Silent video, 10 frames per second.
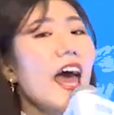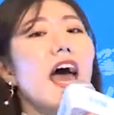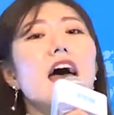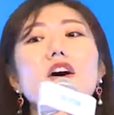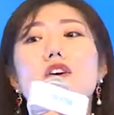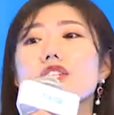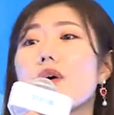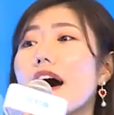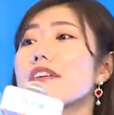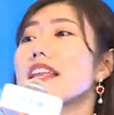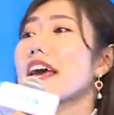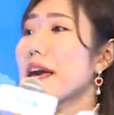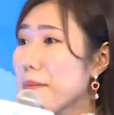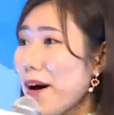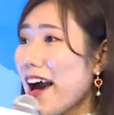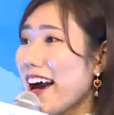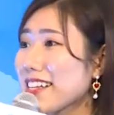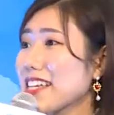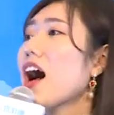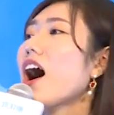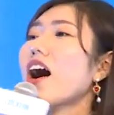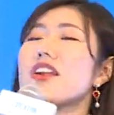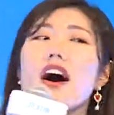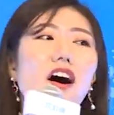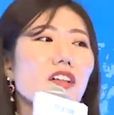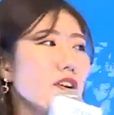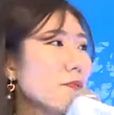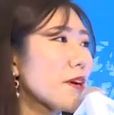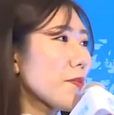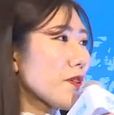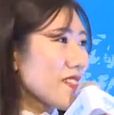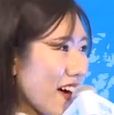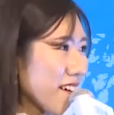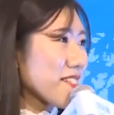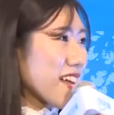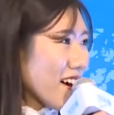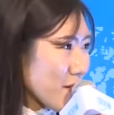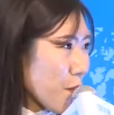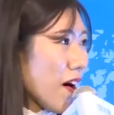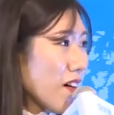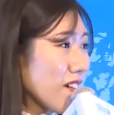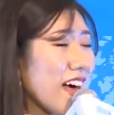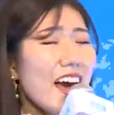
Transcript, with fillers: and also have an impact on other people's lives as well.